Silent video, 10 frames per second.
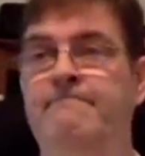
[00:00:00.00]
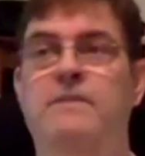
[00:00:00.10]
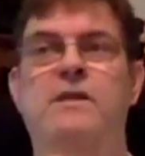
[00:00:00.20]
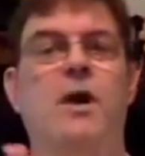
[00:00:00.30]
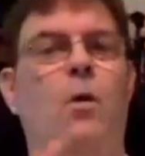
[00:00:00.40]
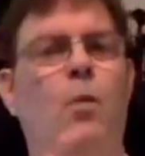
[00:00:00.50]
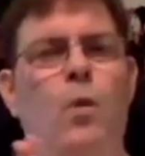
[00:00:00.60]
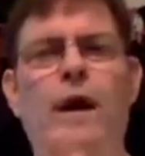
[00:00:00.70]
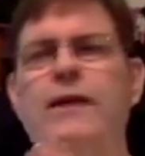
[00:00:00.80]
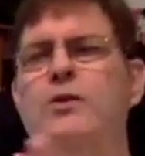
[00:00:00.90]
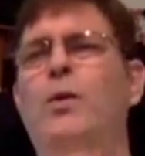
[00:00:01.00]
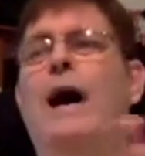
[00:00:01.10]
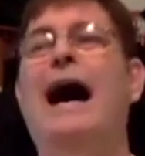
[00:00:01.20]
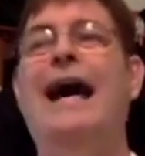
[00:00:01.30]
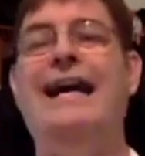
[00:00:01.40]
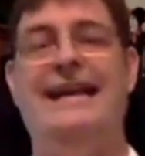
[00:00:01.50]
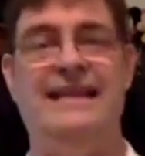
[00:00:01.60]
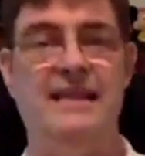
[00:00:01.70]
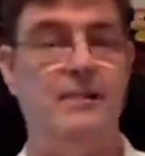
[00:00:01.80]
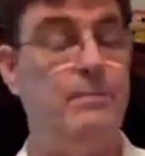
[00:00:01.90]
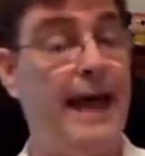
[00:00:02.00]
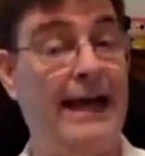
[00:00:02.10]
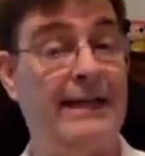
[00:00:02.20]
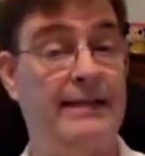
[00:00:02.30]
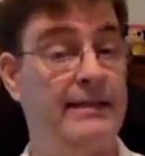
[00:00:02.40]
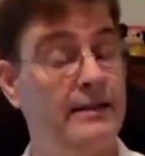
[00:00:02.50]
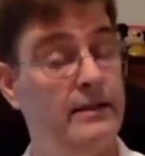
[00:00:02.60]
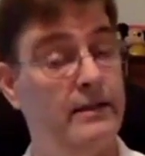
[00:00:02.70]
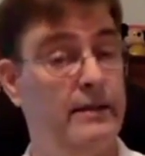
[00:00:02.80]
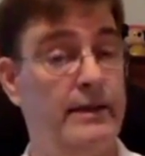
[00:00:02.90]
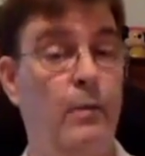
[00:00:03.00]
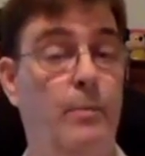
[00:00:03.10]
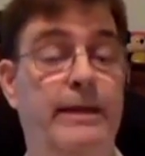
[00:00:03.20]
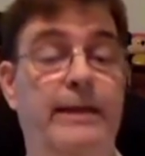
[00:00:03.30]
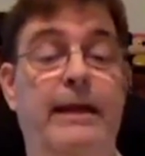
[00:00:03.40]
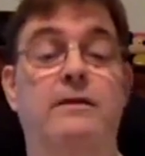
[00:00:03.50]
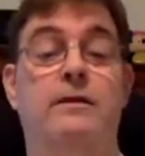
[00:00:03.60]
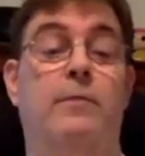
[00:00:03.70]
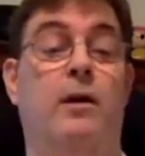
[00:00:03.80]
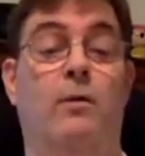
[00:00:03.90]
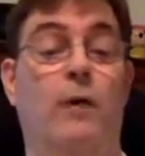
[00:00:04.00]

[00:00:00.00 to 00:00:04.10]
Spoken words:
So what do I expect that will be announced tomorrow?